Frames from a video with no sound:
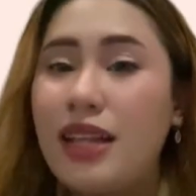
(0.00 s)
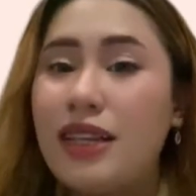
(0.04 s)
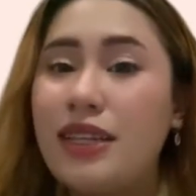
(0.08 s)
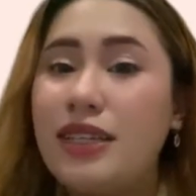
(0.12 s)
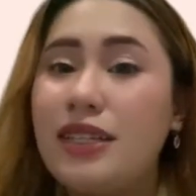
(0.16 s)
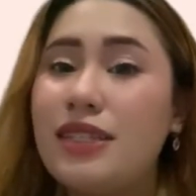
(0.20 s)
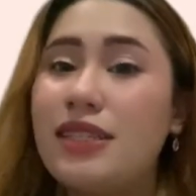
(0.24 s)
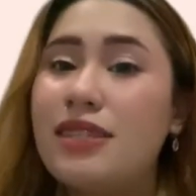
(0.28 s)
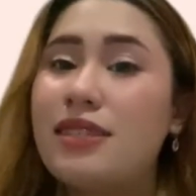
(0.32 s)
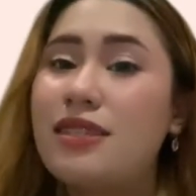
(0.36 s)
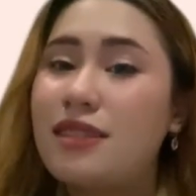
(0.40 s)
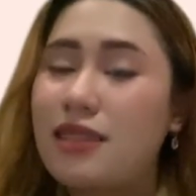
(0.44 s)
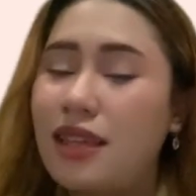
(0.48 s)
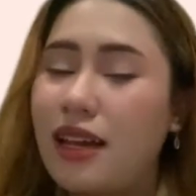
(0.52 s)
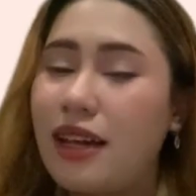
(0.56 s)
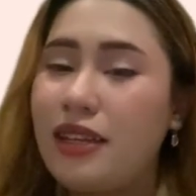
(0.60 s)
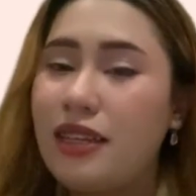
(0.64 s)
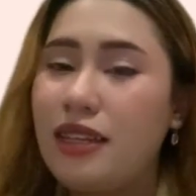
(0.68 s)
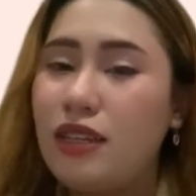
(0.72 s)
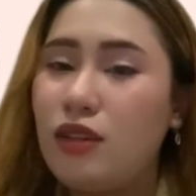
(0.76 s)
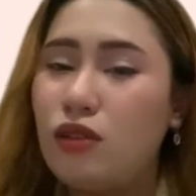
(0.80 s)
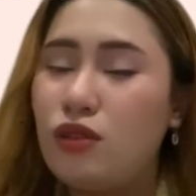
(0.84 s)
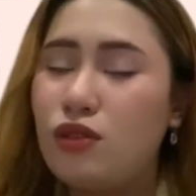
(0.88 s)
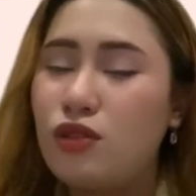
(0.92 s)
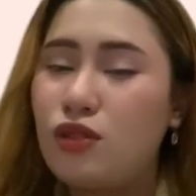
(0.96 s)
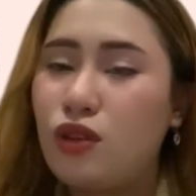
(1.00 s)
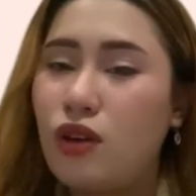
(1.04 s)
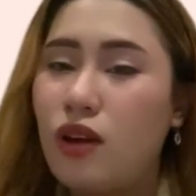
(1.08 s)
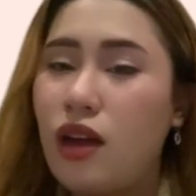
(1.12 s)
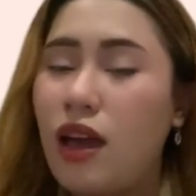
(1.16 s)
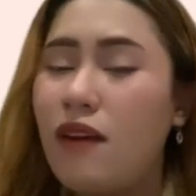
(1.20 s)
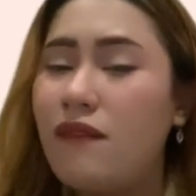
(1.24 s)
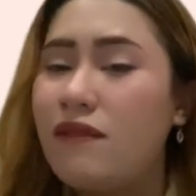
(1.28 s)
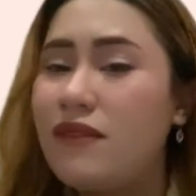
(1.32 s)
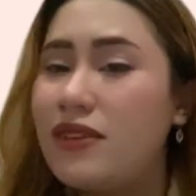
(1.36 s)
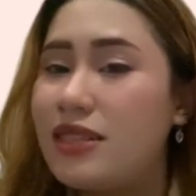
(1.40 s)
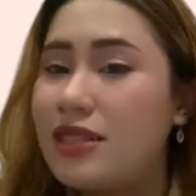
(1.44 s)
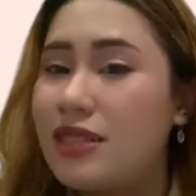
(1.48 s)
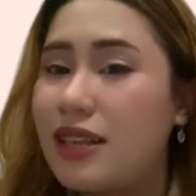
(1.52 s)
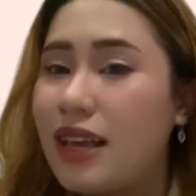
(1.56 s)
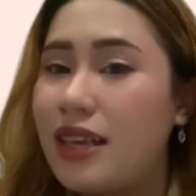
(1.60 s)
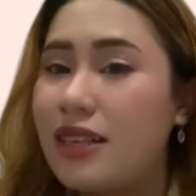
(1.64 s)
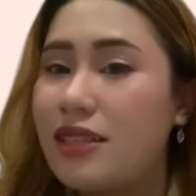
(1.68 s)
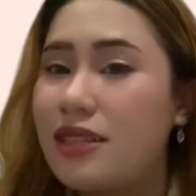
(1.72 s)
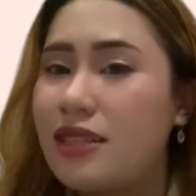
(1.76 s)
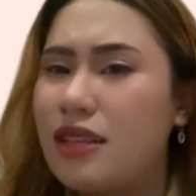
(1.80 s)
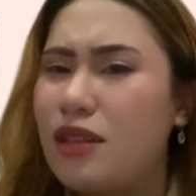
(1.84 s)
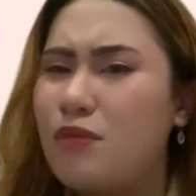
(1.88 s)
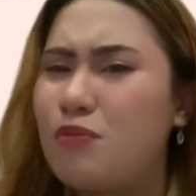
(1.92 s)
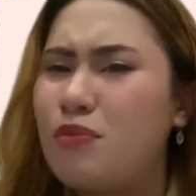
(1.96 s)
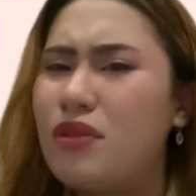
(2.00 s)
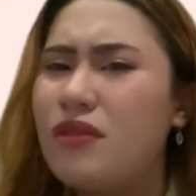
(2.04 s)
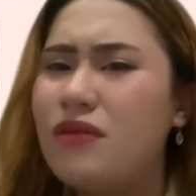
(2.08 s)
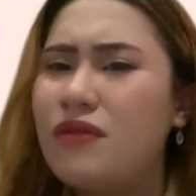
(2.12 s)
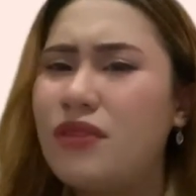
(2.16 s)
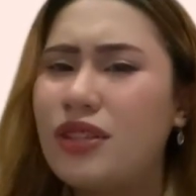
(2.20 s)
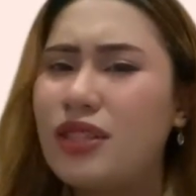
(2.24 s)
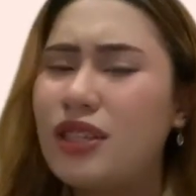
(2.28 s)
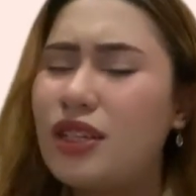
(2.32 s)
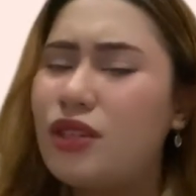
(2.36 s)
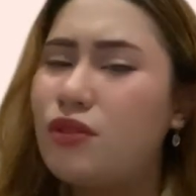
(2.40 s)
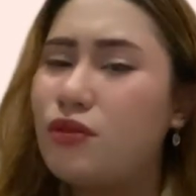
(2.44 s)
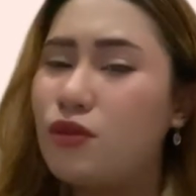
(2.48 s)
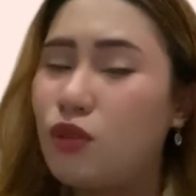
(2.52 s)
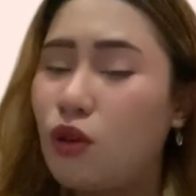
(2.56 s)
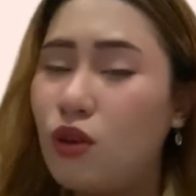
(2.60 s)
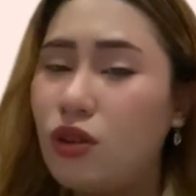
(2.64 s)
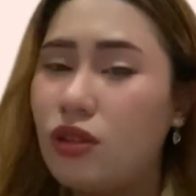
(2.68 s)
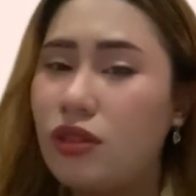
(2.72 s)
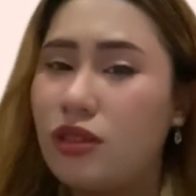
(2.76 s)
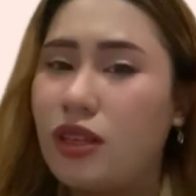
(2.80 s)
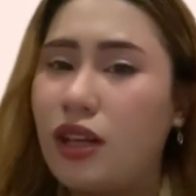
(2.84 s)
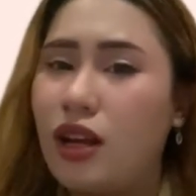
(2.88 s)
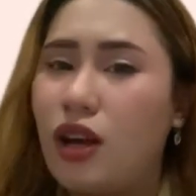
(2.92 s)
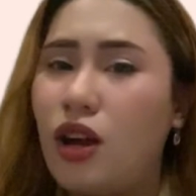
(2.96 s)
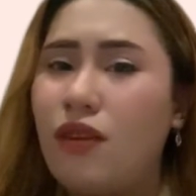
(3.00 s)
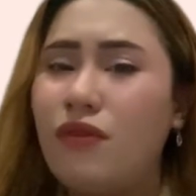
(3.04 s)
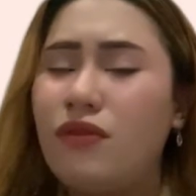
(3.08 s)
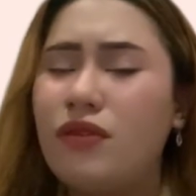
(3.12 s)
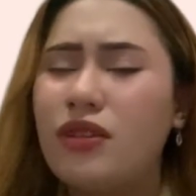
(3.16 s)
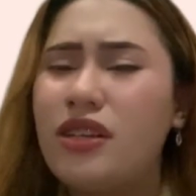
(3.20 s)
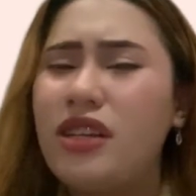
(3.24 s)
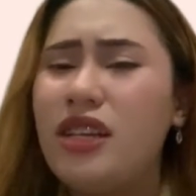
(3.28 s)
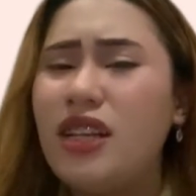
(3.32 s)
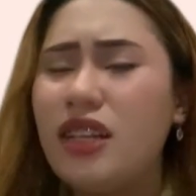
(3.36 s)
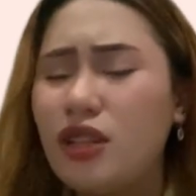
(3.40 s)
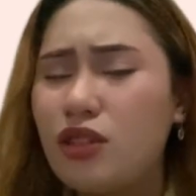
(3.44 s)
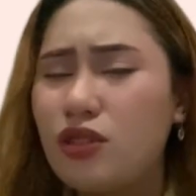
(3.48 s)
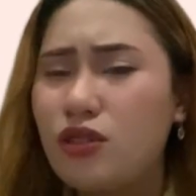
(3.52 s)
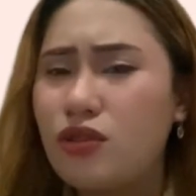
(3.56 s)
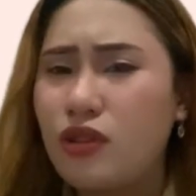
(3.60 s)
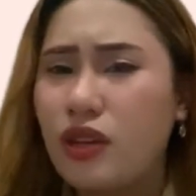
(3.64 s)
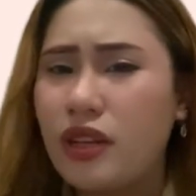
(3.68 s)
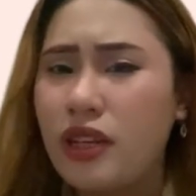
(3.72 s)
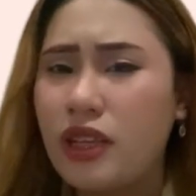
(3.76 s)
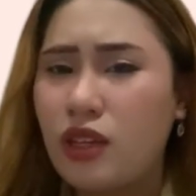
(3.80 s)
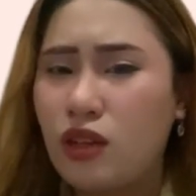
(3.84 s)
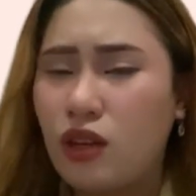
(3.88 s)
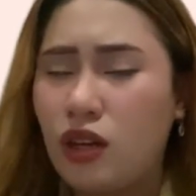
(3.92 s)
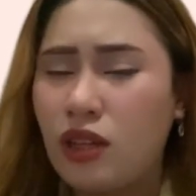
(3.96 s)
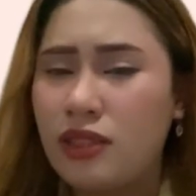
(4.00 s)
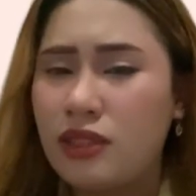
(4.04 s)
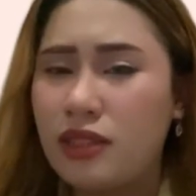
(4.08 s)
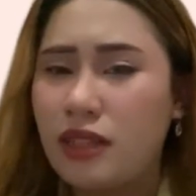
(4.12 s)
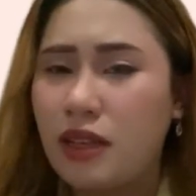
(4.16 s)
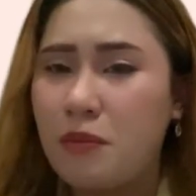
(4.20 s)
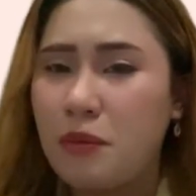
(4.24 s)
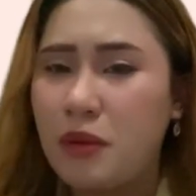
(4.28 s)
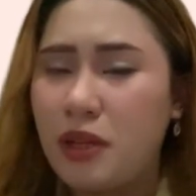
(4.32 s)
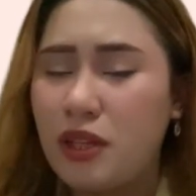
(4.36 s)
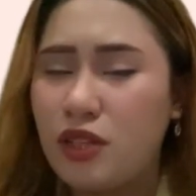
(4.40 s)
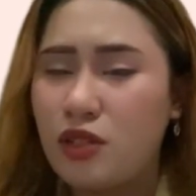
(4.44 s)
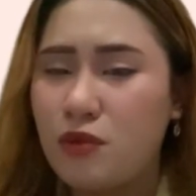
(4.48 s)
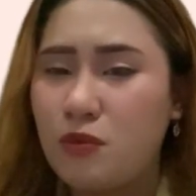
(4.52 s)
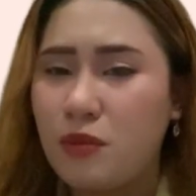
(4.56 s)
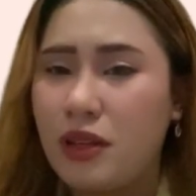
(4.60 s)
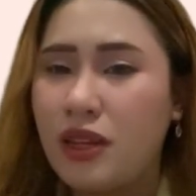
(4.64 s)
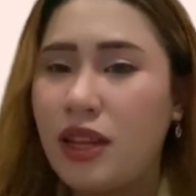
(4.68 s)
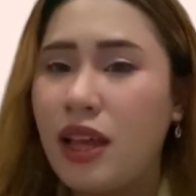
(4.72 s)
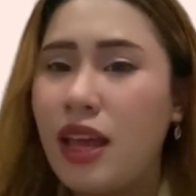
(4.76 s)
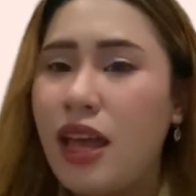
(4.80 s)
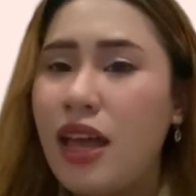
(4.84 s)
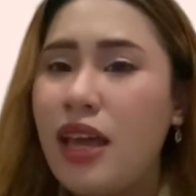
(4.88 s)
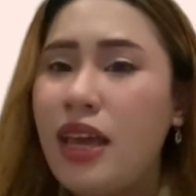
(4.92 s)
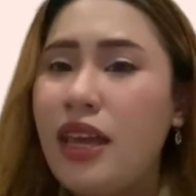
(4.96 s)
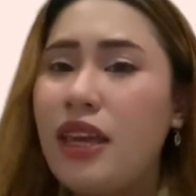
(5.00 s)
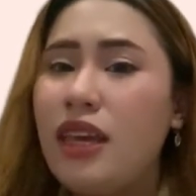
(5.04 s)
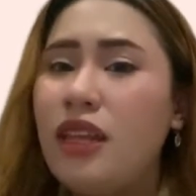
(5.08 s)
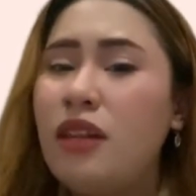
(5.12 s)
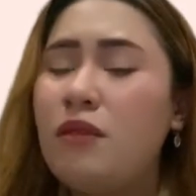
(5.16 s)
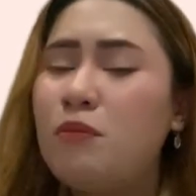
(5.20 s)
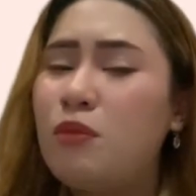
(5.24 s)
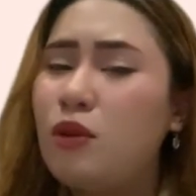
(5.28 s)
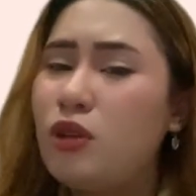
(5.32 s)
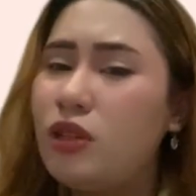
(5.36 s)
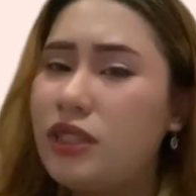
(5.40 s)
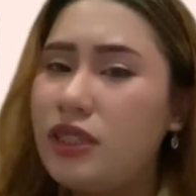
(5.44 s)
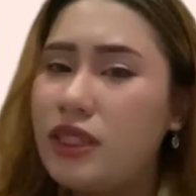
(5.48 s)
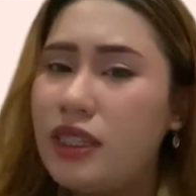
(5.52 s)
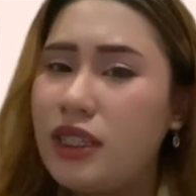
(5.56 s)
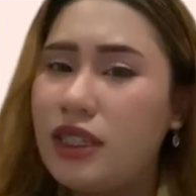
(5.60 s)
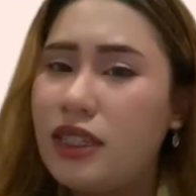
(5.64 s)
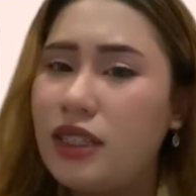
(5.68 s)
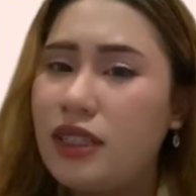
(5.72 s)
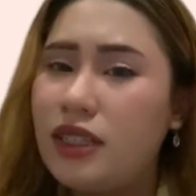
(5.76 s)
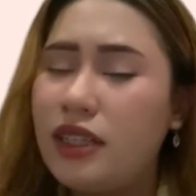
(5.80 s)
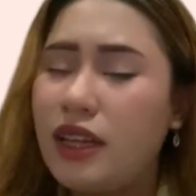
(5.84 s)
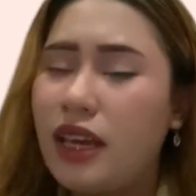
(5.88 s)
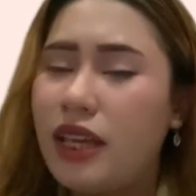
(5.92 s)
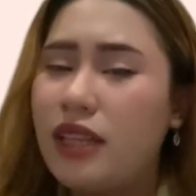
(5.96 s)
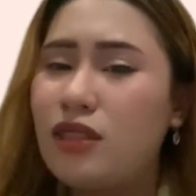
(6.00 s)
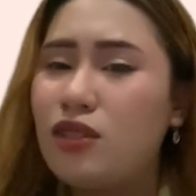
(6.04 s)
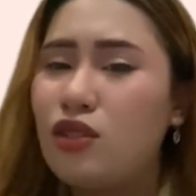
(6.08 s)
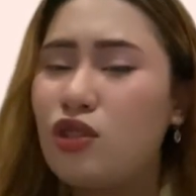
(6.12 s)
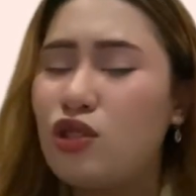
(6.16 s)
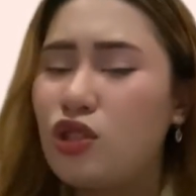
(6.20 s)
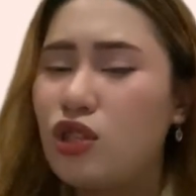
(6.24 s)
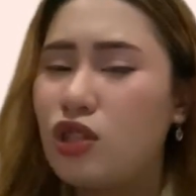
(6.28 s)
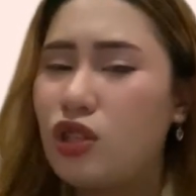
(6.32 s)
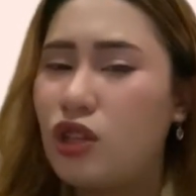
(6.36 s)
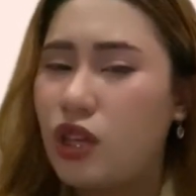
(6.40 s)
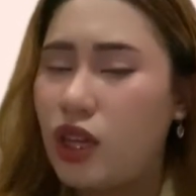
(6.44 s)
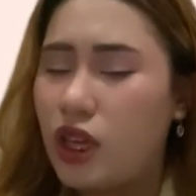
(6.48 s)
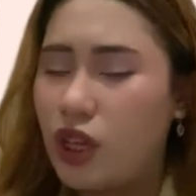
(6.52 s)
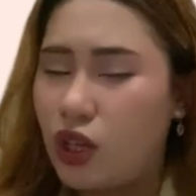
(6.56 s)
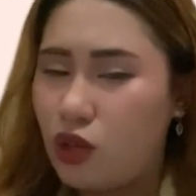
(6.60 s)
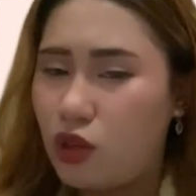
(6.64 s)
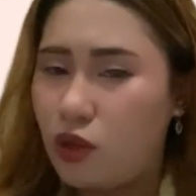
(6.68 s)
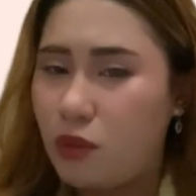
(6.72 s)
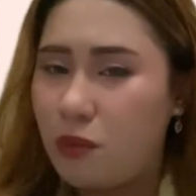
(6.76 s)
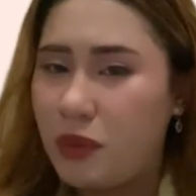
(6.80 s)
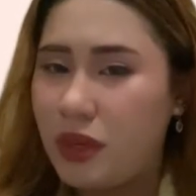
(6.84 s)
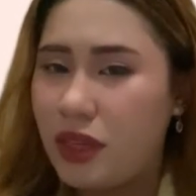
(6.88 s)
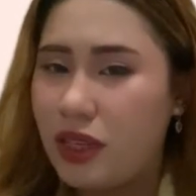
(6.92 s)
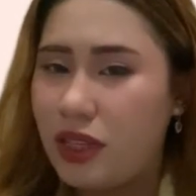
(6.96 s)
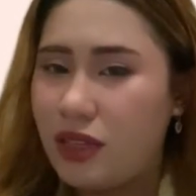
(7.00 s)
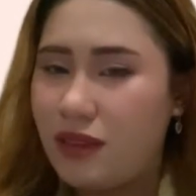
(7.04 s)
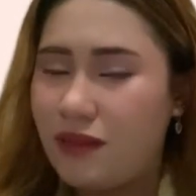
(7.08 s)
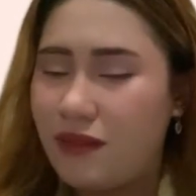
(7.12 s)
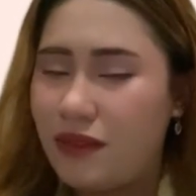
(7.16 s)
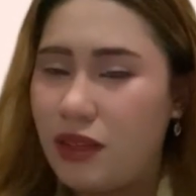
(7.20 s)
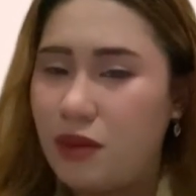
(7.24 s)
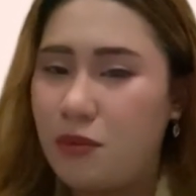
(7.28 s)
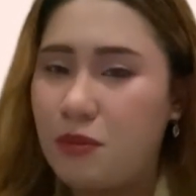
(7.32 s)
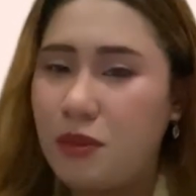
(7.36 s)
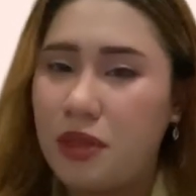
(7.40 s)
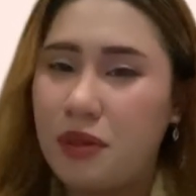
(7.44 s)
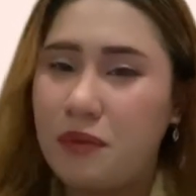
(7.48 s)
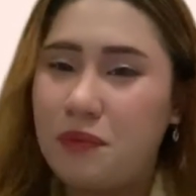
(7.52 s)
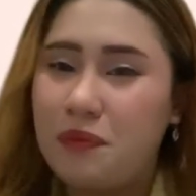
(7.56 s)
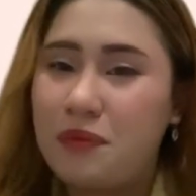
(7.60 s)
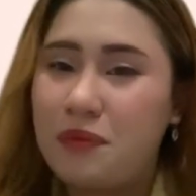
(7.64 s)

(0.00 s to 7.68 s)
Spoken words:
The study also emphasized the pivotal role of electronic content management in political and socio-economic development.